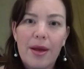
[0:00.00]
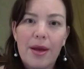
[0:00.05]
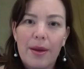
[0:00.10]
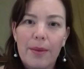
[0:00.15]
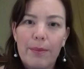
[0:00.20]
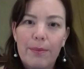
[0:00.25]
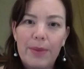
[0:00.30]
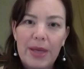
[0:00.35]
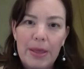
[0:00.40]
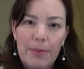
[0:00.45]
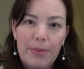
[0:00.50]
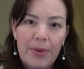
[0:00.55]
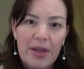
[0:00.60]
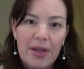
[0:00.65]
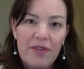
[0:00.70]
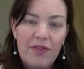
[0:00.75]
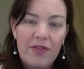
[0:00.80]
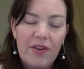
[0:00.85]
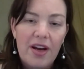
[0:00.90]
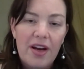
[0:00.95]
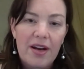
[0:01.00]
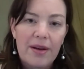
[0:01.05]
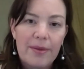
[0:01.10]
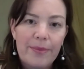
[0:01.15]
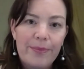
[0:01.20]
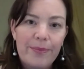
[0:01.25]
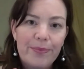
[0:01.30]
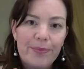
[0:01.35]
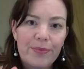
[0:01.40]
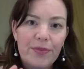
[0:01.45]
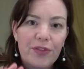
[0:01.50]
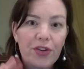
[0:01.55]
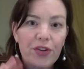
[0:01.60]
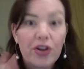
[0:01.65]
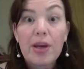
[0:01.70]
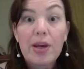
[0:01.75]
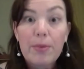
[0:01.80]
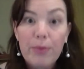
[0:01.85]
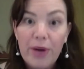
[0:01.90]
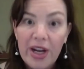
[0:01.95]
be a bit of a
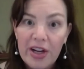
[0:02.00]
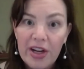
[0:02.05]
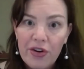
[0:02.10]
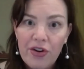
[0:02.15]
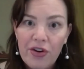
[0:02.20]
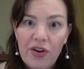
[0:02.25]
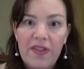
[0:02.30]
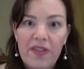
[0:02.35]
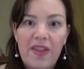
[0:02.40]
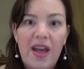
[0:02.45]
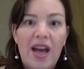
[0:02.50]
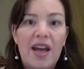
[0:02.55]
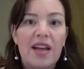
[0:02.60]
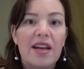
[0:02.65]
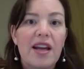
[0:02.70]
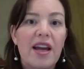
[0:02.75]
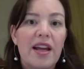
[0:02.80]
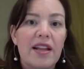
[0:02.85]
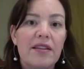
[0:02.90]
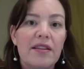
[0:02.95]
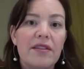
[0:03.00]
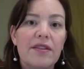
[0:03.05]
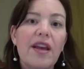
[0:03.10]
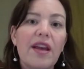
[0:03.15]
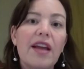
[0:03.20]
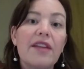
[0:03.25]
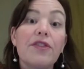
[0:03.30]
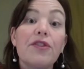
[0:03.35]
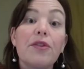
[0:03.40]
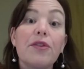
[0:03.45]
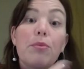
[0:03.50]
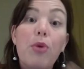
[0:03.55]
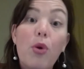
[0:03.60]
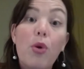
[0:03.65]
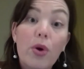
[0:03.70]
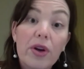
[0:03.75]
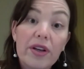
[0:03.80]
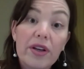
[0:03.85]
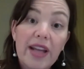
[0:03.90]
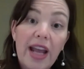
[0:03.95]
circuit breaker on that and
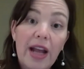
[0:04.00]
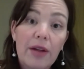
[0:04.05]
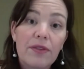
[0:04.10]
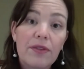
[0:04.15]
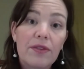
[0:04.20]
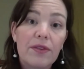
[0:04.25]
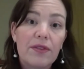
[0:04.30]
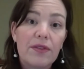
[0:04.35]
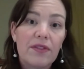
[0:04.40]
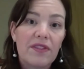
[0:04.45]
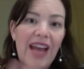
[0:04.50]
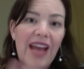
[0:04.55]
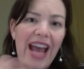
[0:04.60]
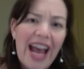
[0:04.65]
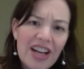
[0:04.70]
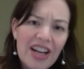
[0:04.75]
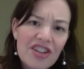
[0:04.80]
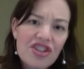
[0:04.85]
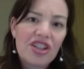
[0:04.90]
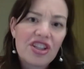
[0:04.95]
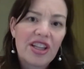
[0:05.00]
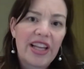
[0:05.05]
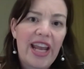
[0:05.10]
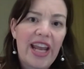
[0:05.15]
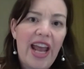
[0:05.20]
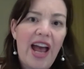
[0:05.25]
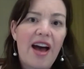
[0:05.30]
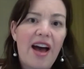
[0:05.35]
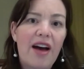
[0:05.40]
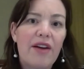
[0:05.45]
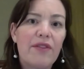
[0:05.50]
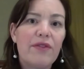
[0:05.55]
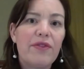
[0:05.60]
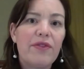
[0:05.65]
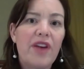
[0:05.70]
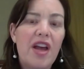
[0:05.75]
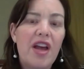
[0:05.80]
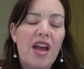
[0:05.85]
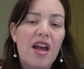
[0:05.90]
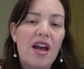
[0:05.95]
support councils to actually have
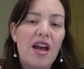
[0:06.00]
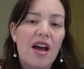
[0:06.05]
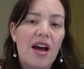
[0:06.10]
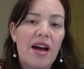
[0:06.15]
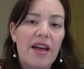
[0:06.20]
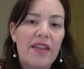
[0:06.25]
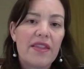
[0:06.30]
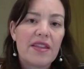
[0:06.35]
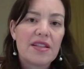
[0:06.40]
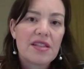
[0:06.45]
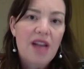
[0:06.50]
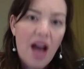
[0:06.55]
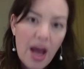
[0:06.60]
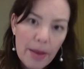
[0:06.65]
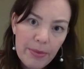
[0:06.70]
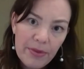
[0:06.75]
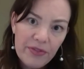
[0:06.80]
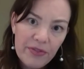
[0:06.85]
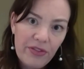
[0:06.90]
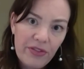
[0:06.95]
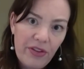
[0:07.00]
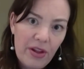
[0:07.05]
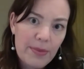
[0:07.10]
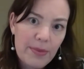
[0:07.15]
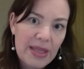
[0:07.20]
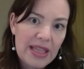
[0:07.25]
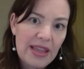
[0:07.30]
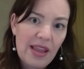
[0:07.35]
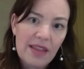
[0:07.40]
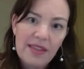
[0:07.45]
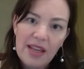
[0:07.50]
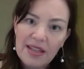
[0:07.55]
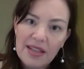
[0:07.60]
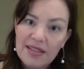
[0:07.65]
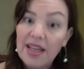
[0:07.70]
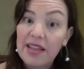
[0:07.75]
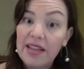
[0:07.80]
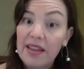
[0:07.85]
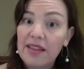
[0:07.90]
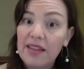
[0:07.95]
the type of development that they
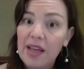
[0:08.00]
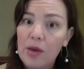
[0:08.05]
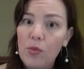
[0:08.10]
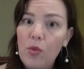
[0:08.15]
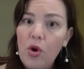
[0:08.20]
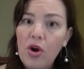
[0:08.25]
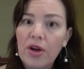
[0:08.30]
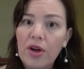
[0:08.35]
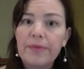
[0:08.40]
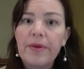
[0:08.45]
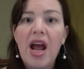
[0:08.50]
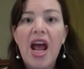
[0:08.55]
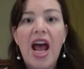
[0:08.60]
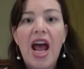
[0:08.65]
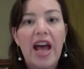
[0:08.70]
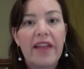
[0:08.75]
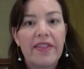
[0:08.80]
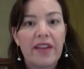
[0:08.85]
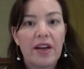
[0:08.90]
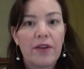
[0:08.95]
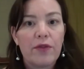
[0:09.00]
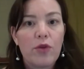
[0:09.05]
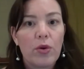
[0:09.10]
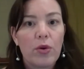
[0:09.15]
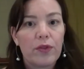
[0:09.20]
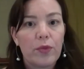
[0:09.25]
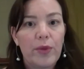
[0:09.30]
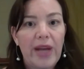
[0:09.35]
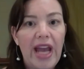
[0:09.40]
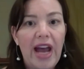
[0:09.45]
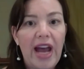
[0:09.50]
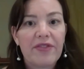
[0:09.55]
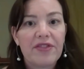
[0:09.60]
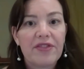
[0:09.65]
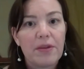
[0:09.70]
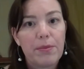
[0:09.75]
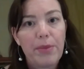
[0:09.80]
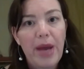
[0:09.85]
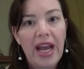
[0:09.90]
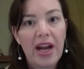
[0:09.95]
say that they want. And then of course we have to
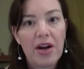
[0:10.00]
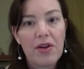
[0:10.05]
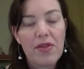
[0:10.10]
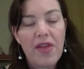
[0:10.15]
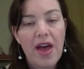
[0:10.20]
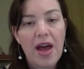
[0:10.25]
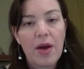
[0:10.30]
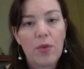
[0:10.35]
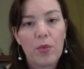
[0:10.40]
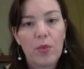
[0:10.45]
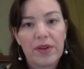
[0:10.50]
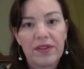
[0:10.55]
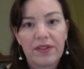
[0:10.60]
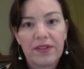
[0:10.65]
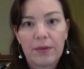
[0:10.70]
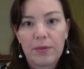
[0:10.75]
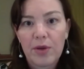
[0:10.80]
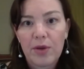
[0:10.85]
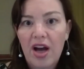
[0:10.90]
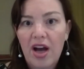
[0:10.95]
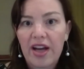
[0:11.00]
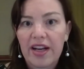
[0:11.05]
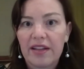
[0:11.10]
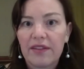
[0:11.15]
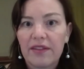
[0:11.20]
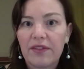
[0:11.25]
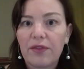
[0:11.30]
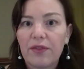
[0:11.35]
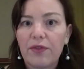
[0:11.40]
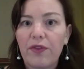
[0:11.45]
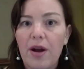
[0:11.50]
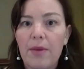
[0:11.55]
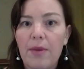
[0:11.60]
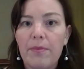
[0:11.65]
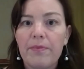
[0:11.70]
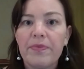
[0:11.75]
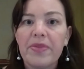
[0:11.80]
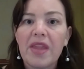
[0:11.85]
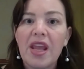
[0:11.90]
pair that with some guidance from